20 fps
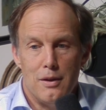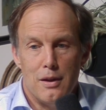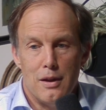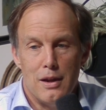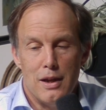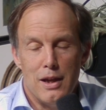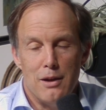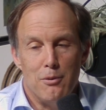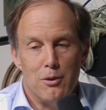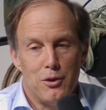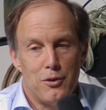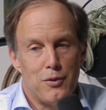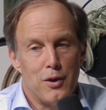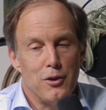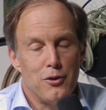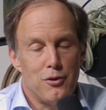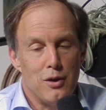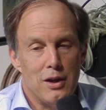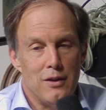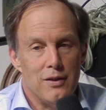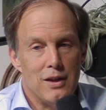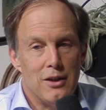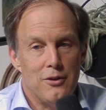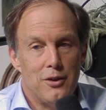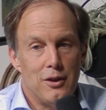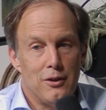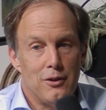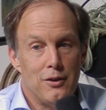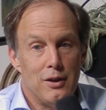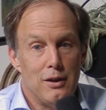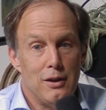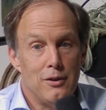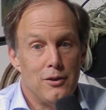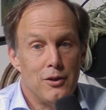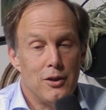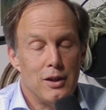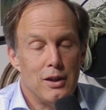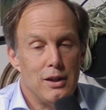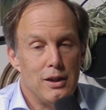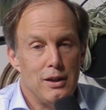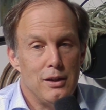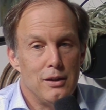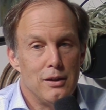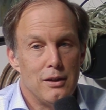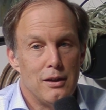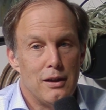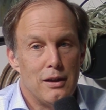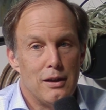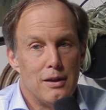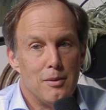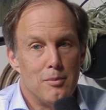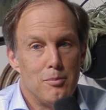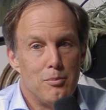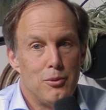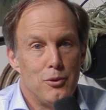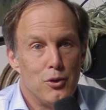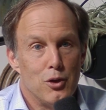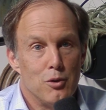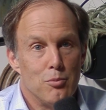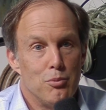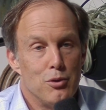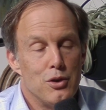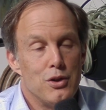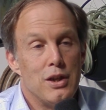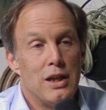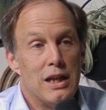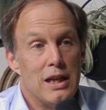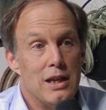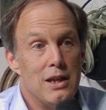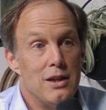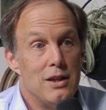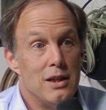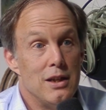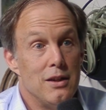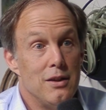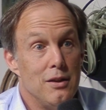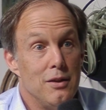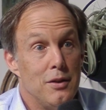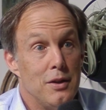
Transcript: it was frustrating that A16Z sort of pretended